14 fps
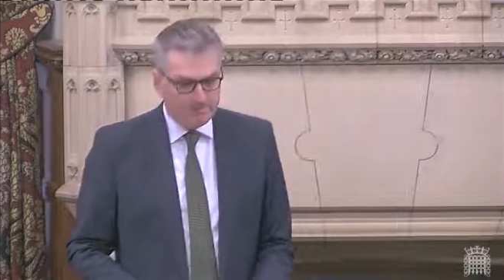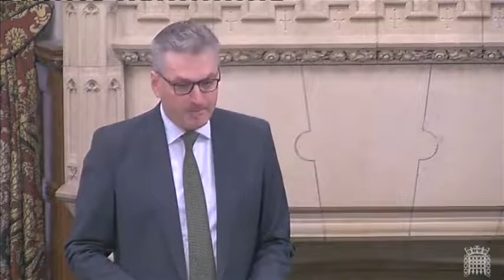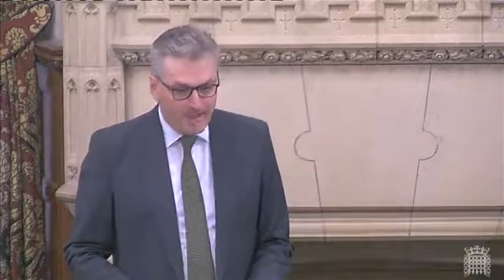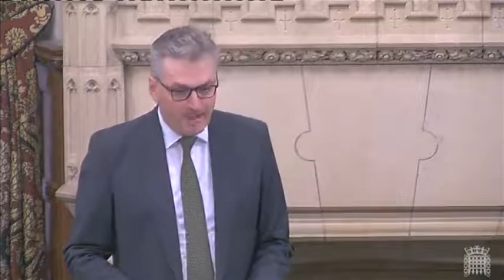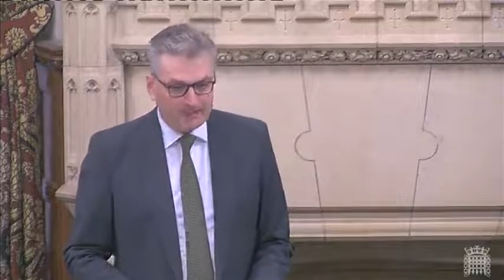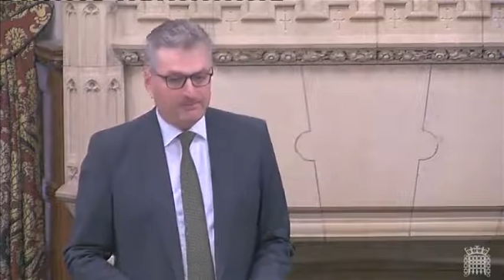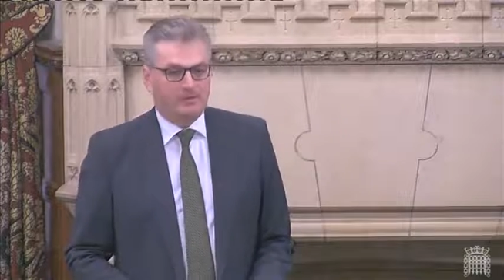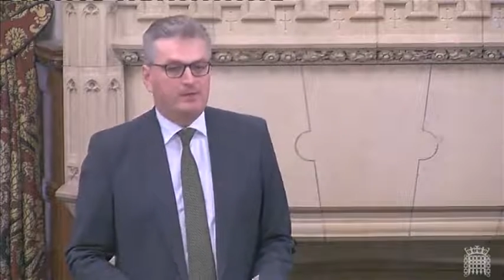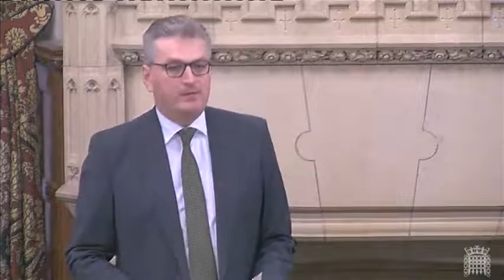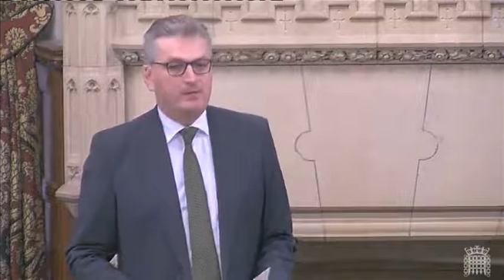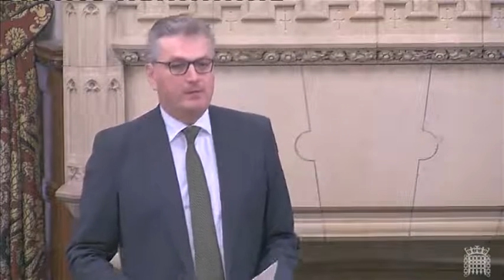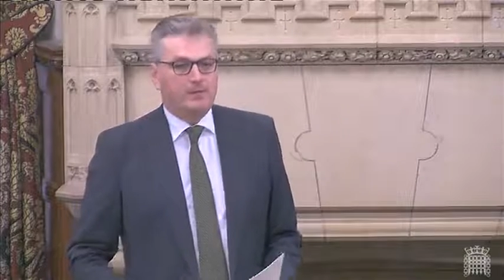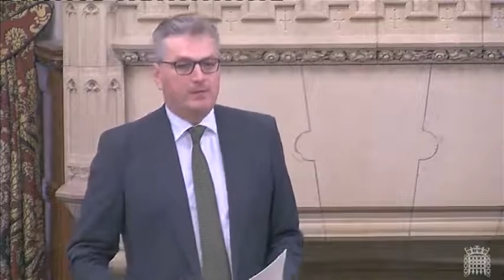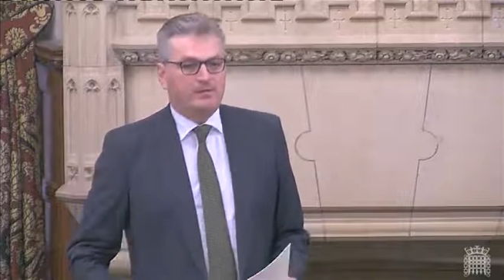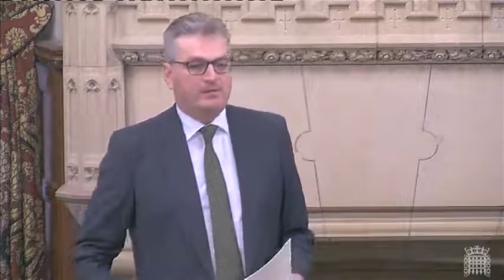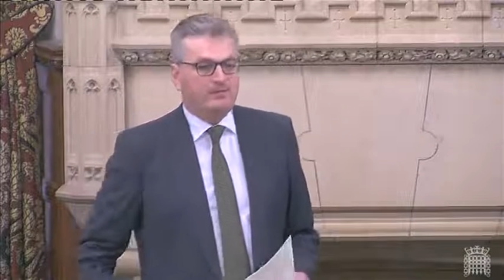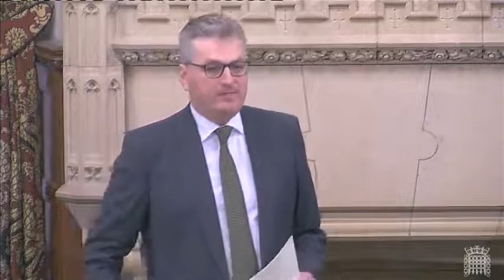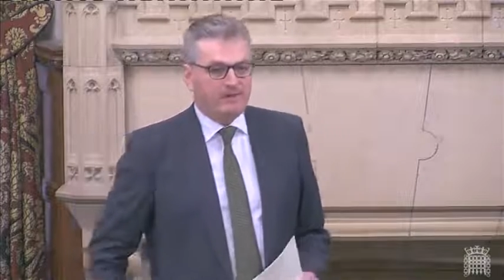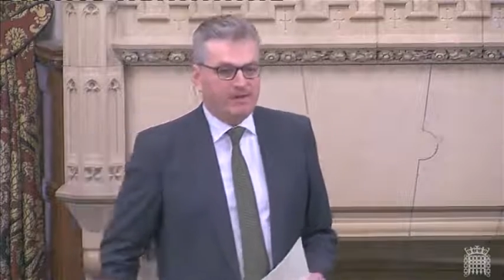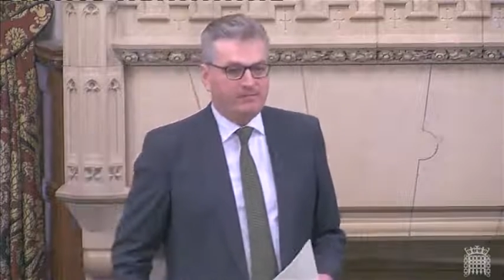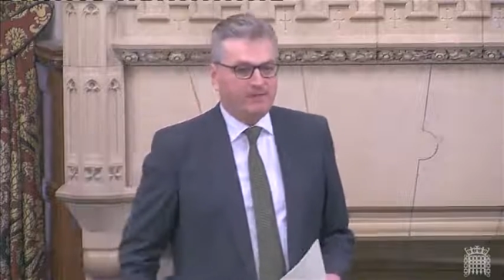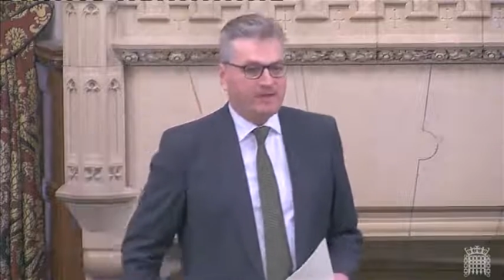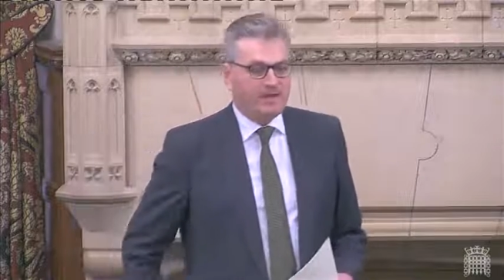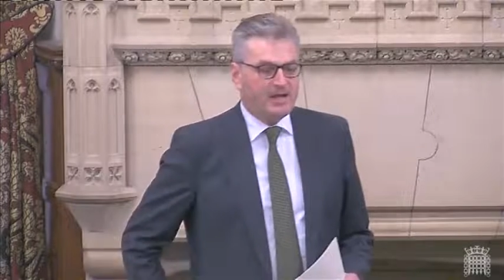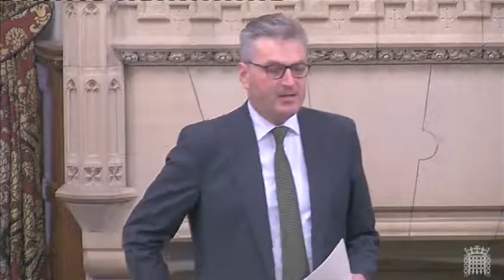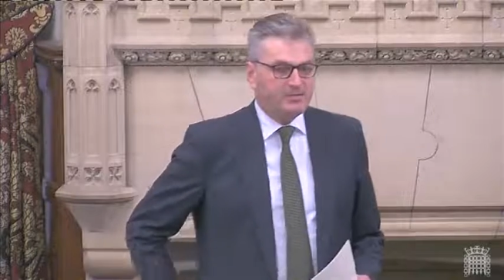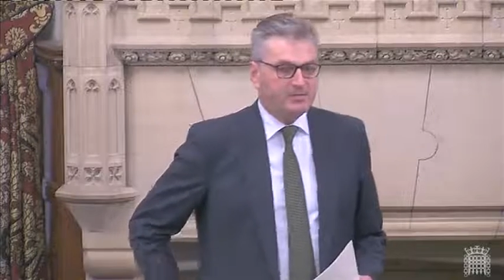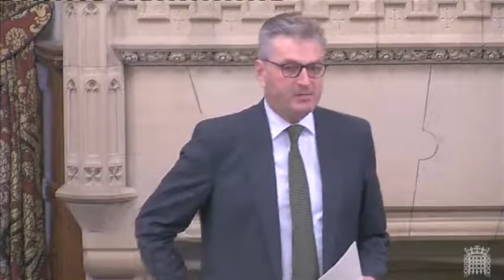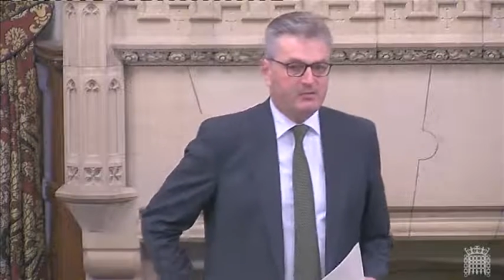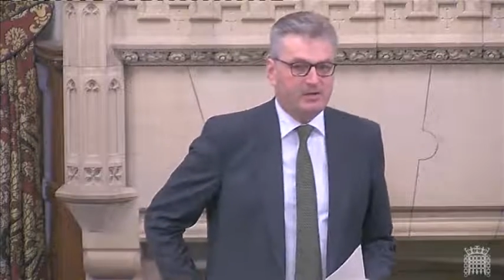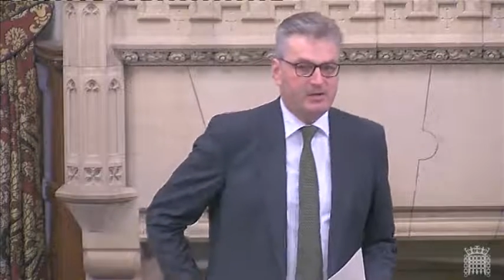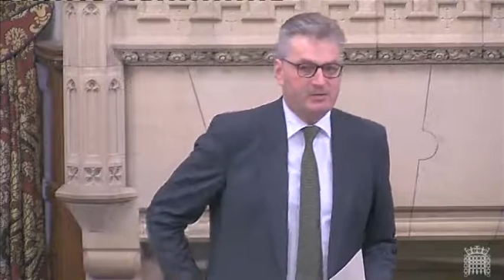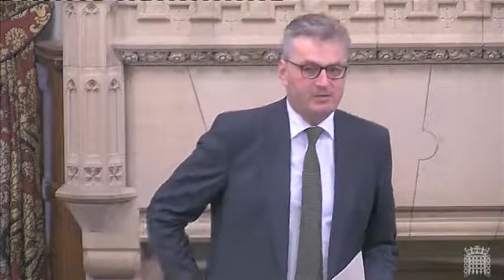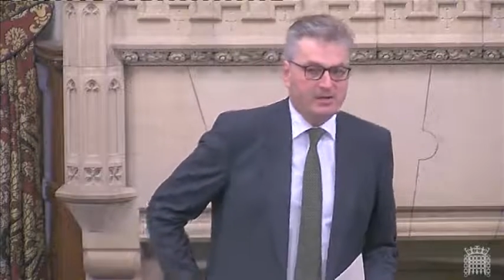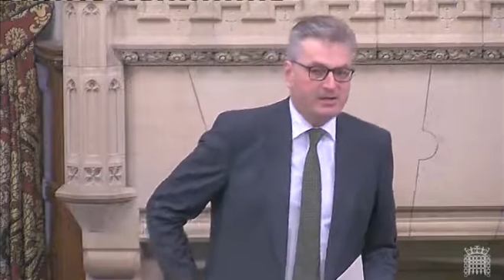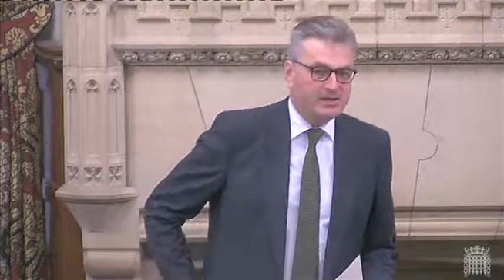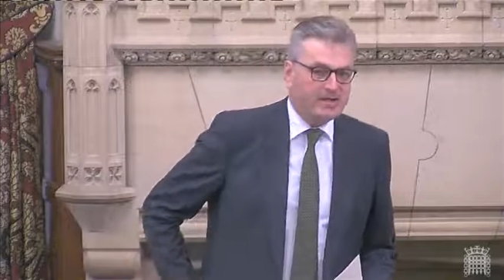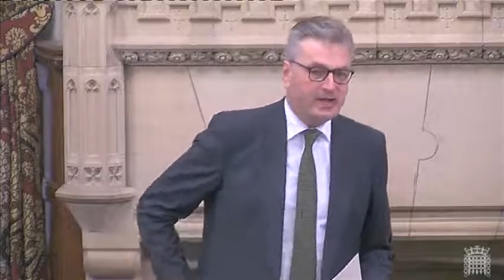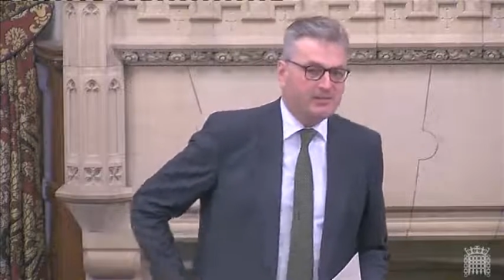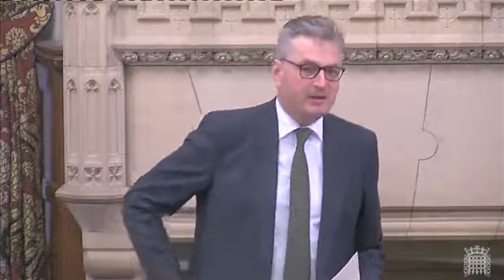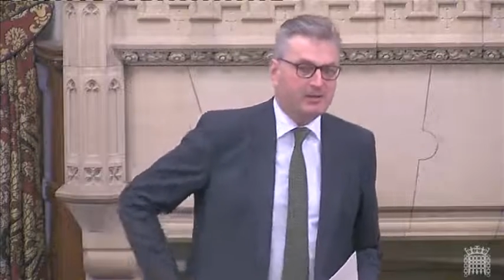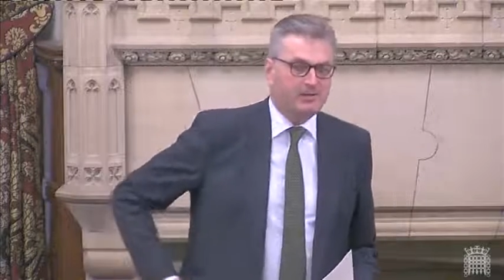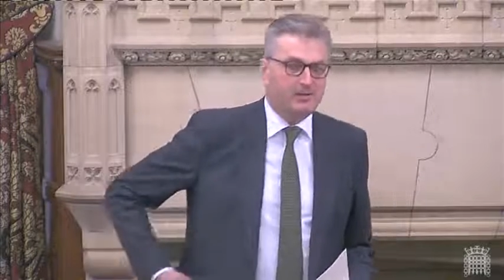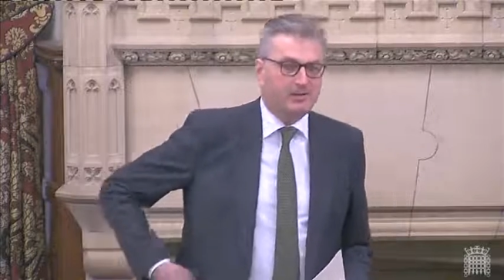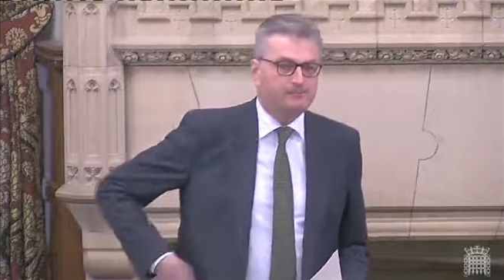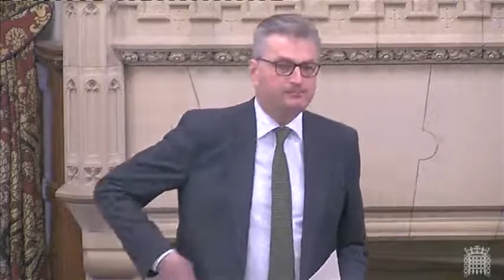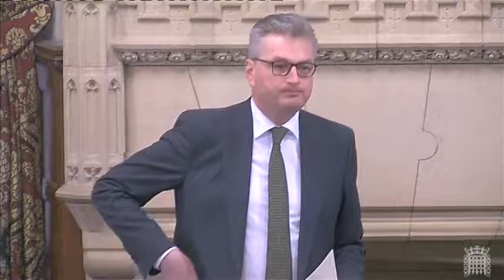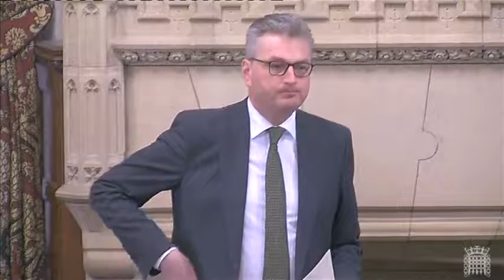but the vilification that she came under,